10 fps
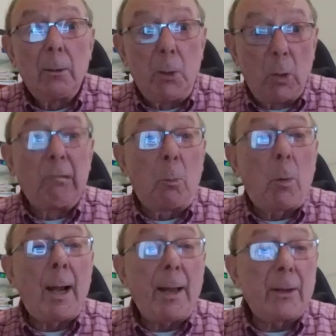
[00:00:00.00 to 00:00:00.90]
You are
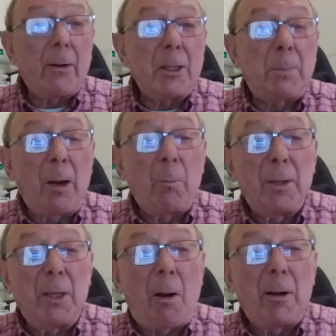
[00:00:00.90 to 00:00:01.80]
aware that I spoke
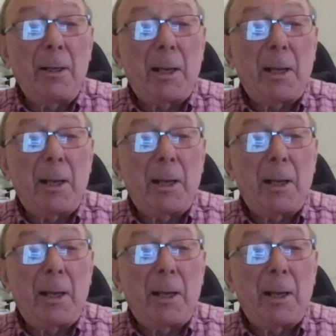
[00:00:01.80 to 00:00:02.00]
with you only